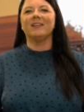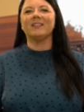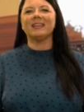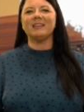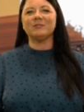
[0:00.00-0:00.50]

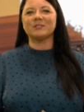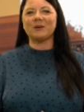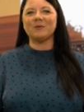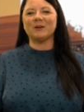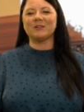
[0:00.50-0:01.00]
Thank you
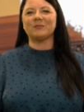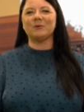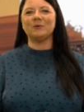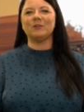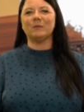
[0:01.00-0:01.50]
so much for
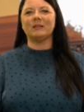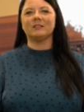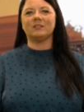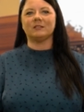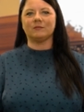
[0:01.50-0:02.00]
all your
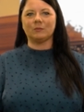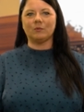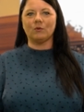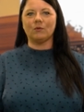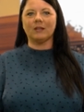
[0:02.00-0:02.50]
messages of
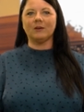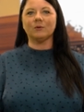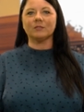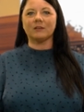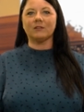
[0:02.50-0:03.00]
support and
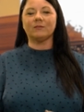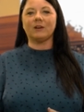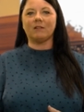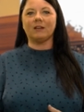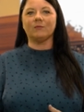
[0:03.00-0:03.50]
also the
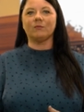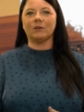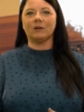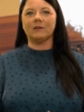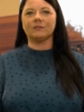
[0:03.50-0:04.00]
flurry of
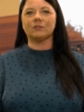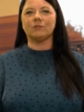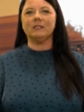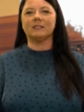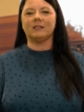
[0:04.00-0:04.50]
real life
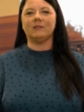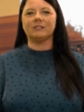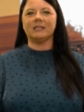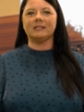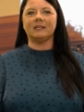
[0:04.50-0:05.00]
stories that you've
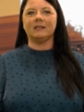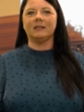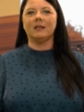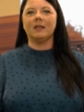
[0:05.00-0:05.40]
sent in.